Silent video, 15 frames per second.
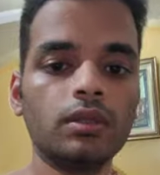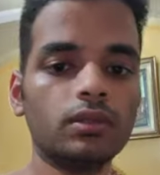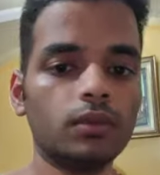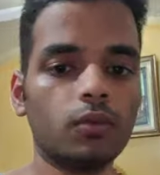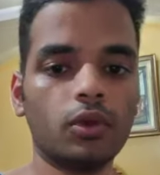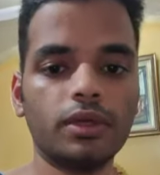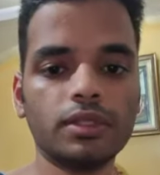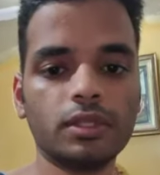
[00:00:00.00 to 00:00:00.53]

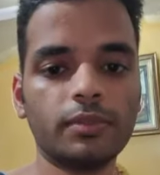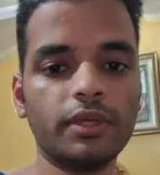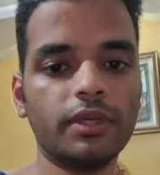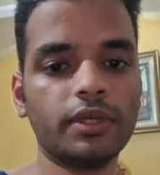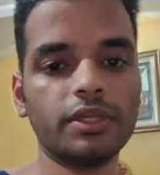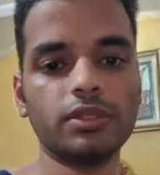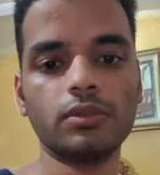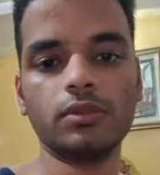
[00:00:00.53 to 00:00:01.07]
the water
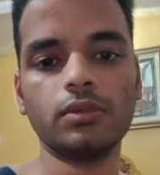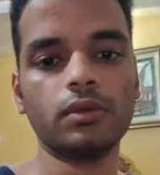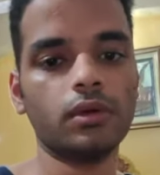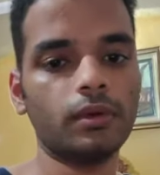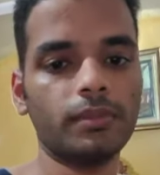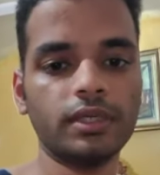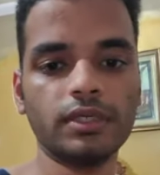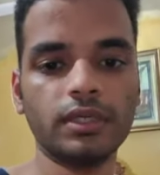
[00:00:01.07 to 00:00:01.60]
cement ratio
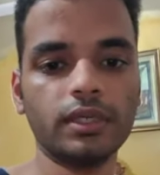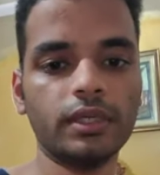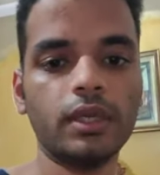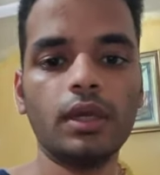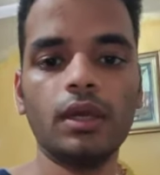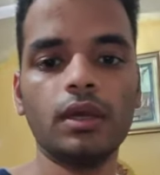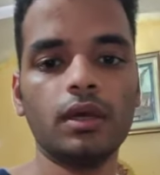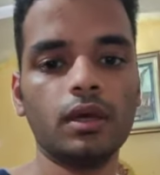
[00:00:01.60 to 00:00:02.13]
basically
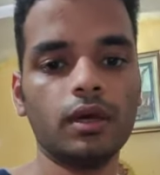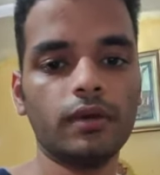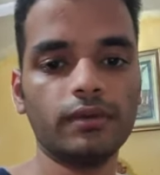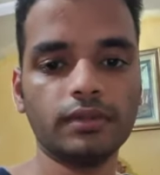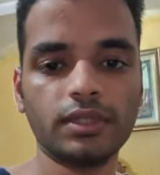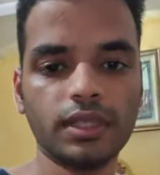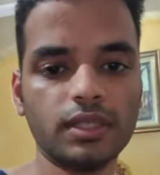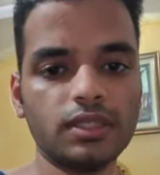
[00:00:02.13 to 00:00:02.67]

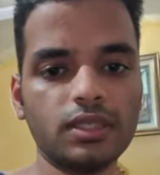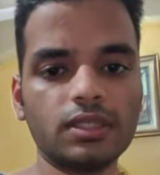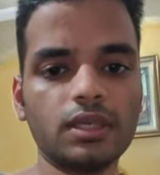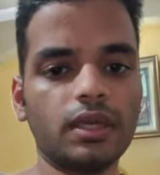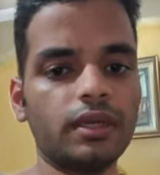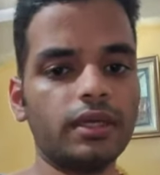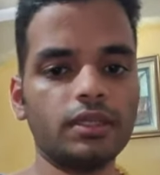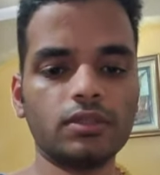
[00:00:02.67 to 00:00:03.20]
changes
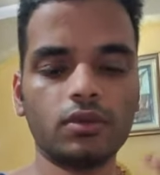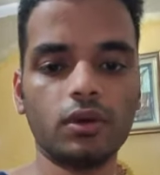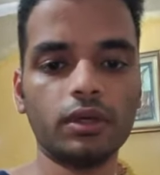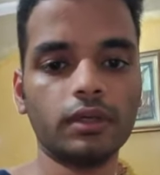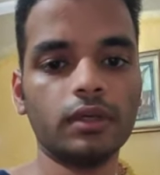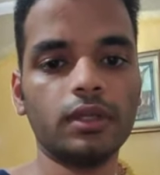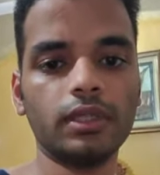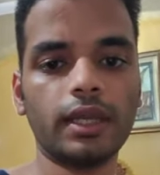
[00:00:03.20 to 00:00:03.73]
and it is
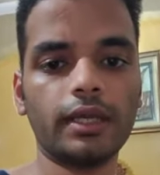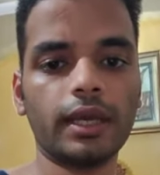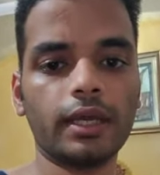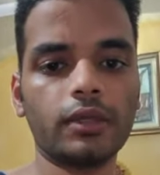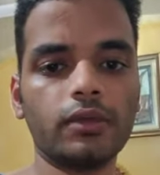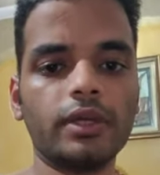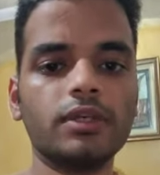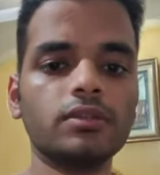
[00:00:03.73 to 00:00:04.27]
not that
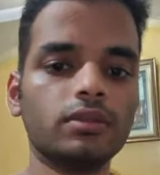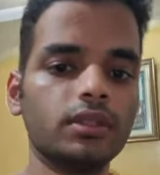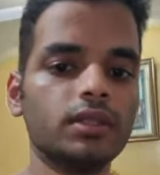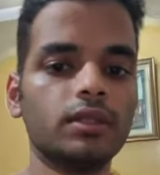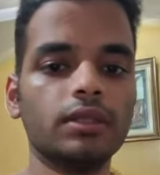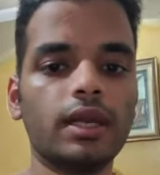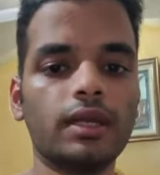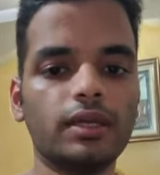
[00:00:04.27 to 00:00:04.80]
accurate, so
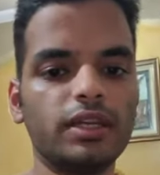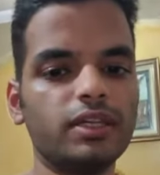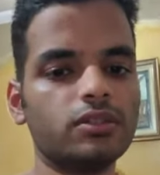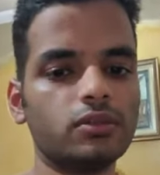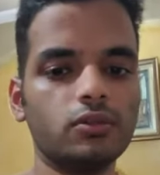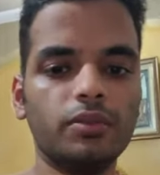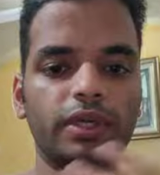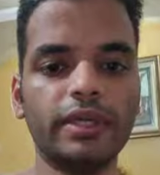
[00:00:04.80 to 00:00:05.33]
that
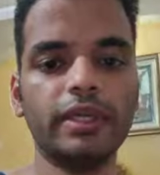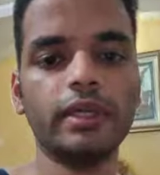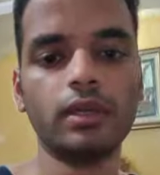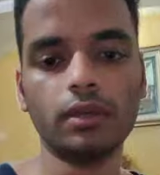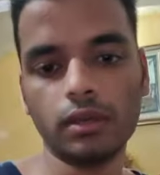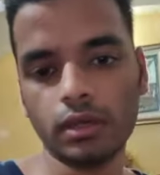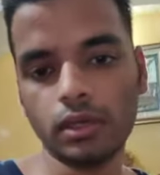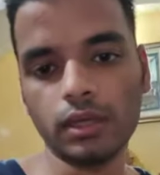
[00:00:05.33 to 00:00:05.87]
leads to bleeding
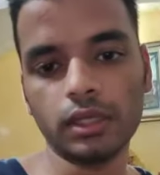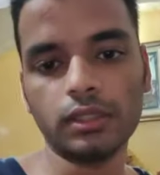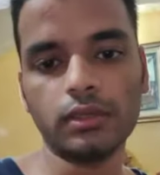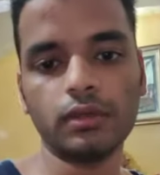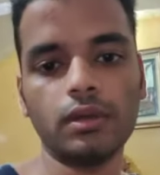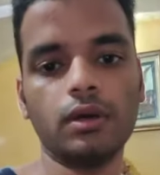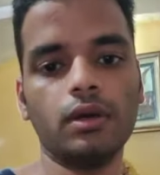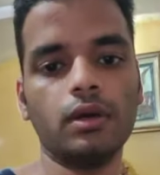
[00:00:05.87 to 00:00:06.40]
and
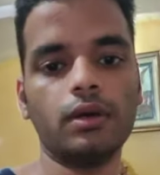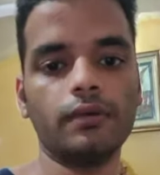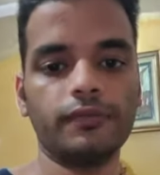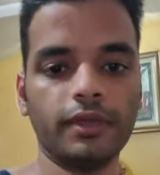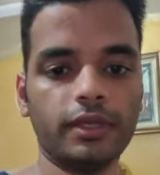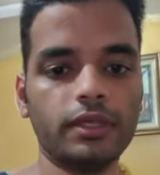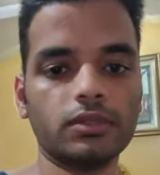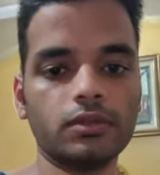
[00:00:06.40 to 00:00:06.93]
other
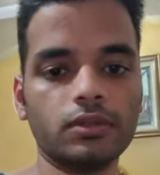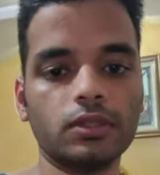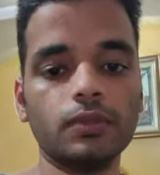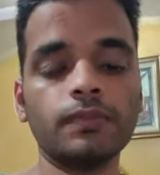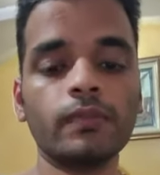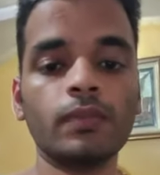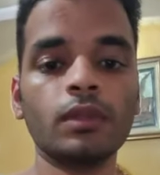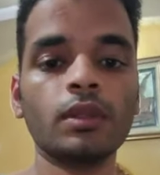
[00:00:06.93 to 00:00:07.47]
failures
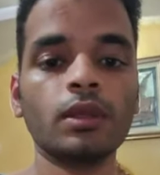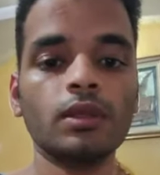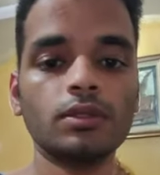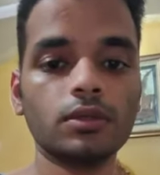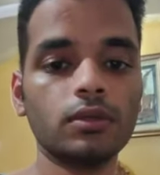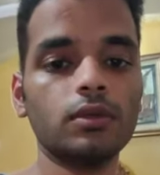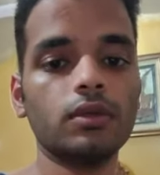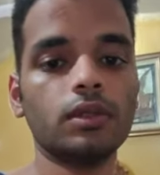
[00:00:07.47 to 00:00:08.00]
also.
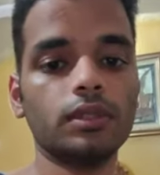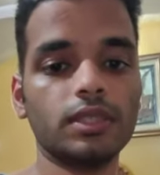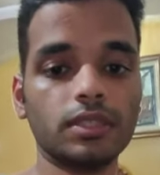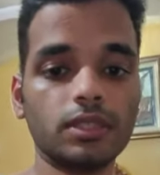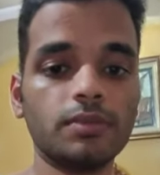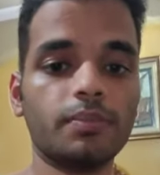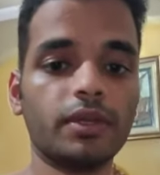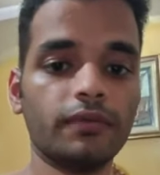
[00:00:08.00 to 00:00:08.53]
So
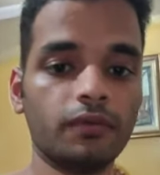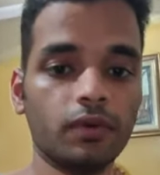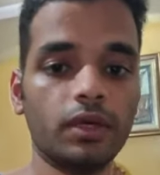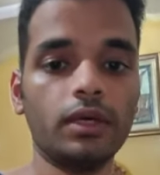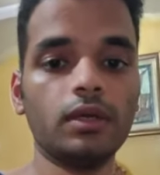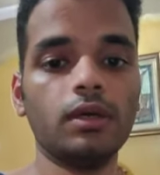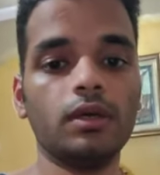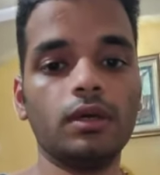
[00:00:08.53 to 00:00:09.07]
this is
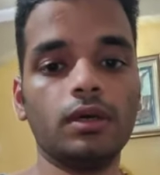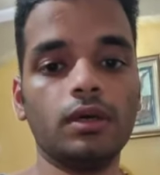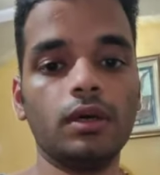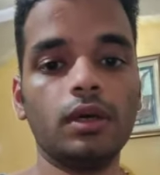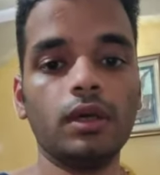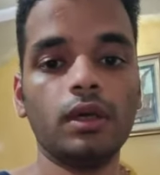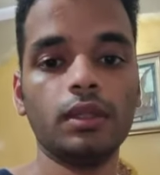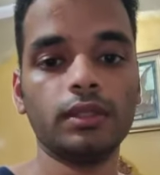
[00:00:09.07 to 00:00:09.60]
preferred
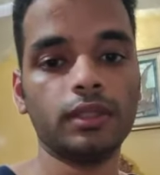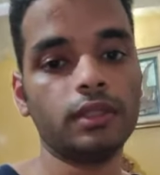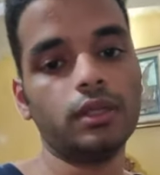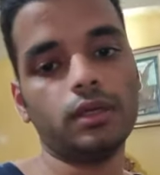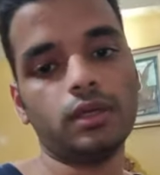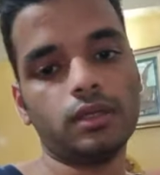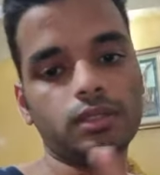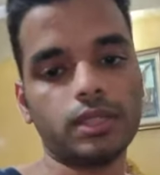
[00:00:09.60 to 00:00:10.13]
than
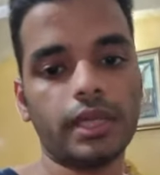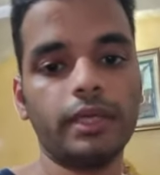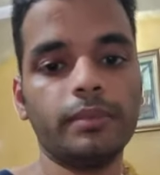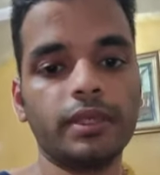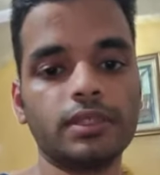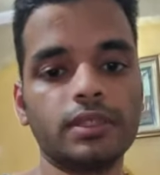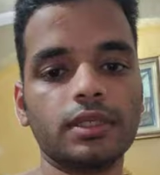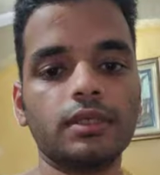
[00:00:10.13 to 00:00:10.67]
the site
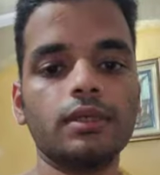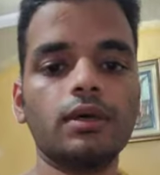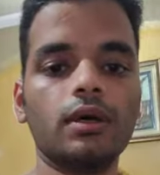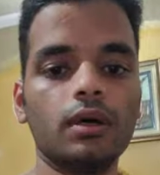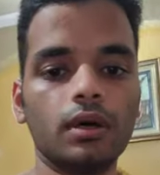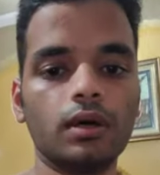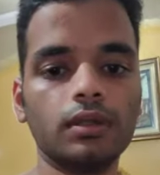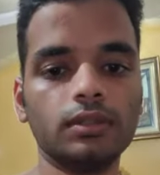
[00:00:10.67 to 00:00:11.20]
mixing.
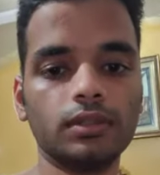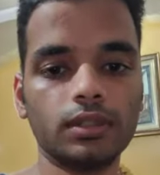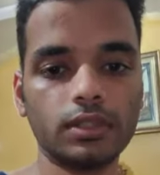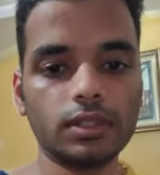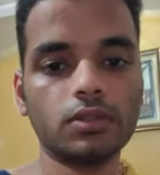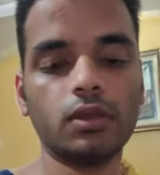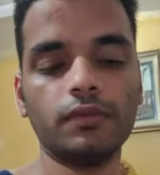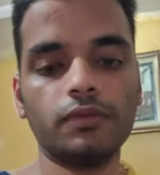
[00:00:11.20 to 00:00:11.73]

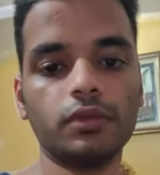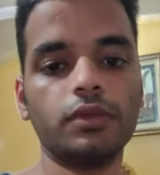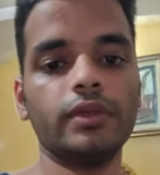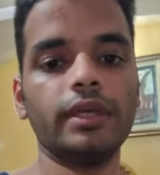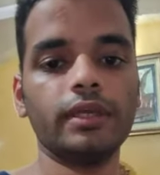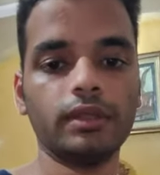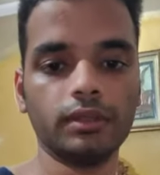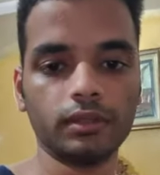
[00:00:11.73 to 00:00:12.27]
This is all for
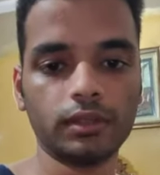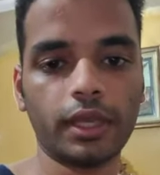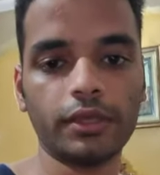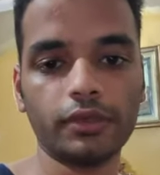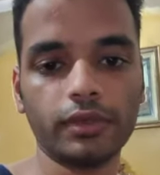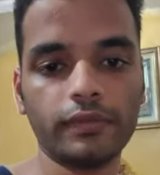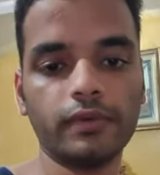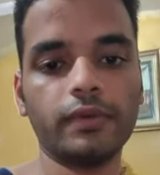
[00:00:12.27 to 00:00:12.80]
today.
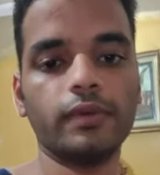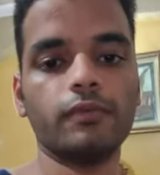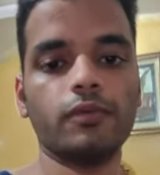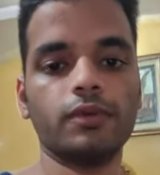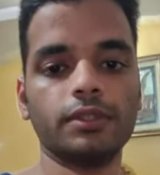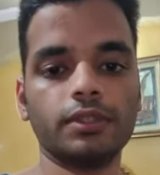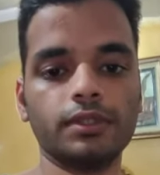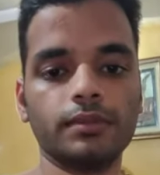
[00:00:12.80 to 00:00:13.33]
Thank you everyone for
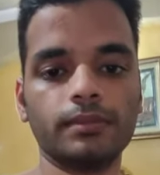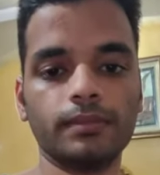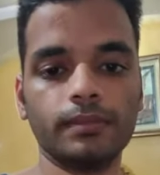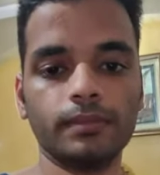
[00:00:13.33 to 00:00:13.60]
watching.